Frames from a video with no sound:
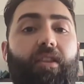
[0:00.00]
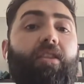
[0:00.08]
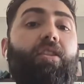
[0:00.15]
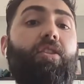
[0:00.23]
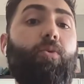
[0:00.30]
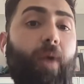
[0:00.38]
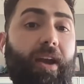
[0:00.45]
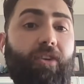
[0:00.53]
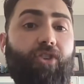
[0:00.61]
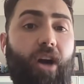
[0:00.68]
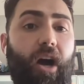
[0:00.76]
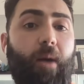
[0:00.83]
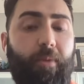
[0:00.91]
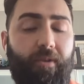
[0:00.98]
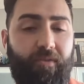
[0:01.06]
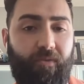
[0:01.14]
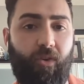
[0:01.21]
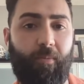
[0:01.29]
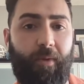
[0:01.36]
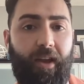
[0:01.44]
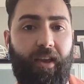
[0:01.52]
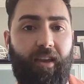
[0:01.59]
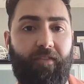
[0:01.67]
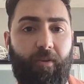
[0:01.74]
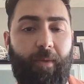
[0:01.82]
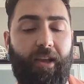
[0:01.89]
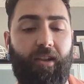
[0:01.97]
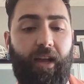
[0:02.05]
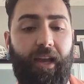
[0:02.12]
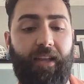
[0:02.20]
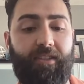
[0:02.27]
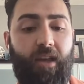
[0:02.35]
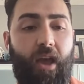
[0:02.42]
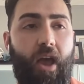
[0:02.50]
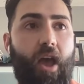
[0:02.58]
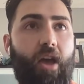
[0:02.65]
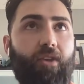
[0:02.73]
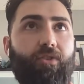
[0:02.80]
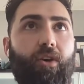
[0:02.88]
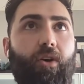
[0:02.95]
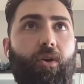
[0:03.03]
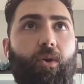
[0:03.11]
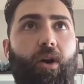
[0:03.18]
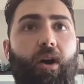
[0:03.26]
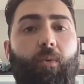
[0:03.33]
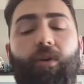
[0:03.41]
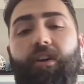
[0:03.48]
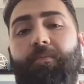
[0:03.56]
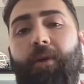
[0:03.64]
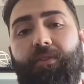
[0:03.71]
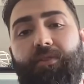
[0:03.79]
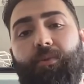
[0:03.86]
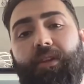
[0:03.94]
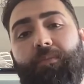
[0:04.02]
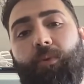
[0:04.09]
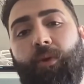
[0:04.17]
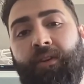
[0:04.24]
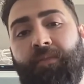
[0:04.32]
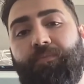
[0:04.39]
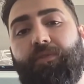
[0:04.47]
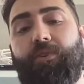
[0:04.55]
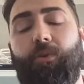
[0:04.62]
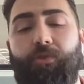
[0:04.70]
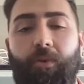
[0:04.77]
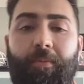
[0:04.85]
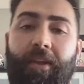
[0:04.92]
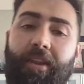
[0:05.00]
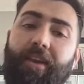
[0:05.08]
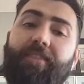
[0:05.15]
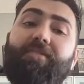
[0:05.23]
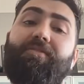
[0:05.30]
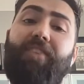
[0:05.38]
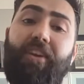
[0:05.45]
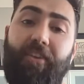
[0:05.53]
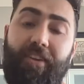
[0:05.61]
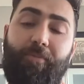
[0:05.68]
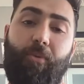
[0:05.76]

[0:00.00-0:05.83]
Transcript: the right job for my clients. So word of mouth is really important. Social media is very